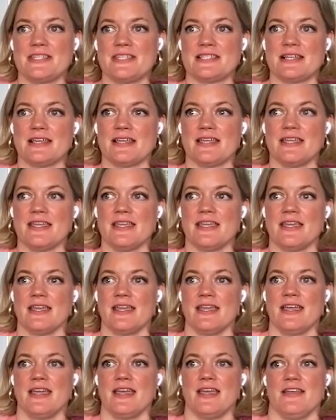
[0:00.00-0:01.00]
there's like
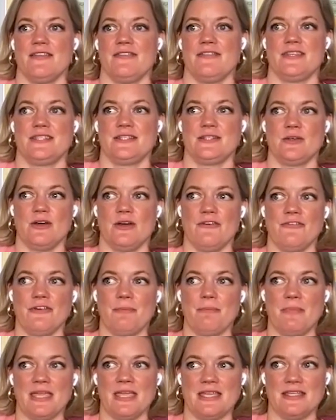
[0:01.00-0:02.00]
this sort of
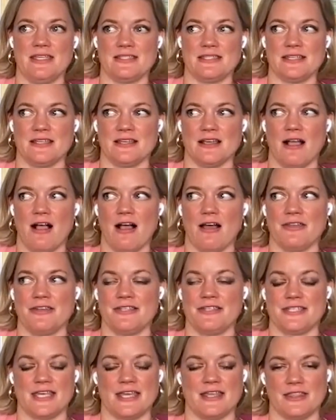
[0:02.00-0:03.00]
amazing
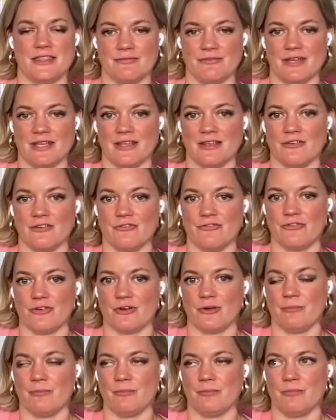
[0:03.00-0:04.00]
untethering
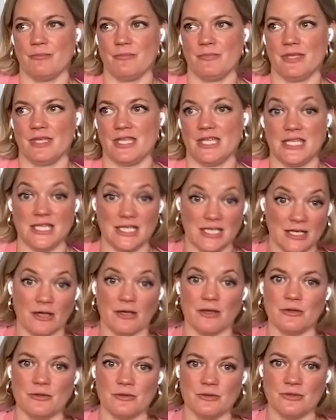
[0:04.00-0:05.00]
from
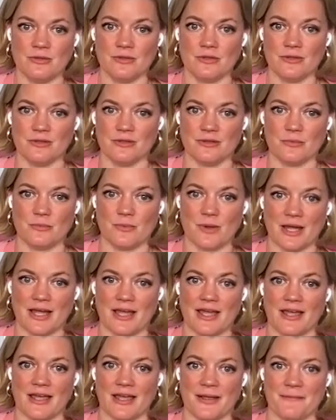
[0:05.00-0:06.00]
ego
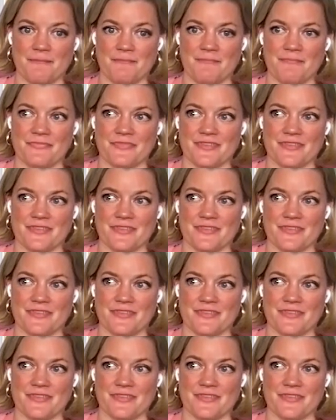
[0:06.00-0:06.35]
where